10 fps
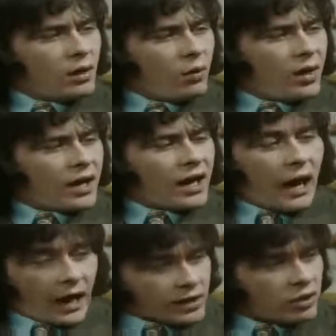Well,
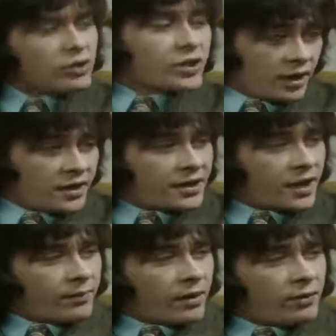I could turn it
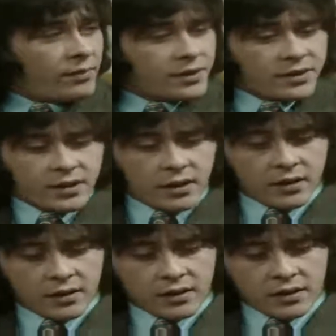down, Beryl, but
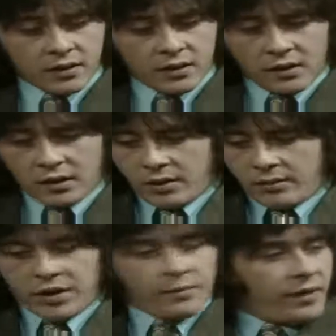
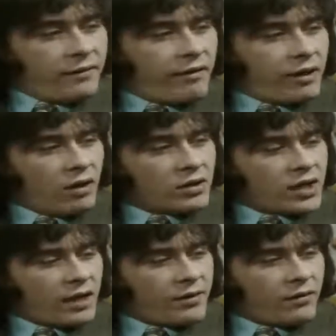it'd be a very long
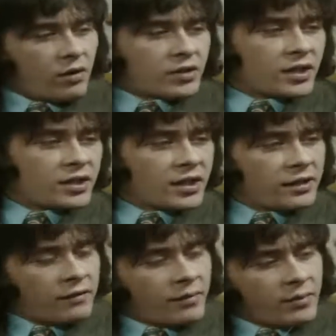time before I was
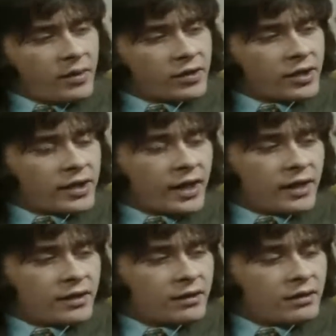considered for promotion again.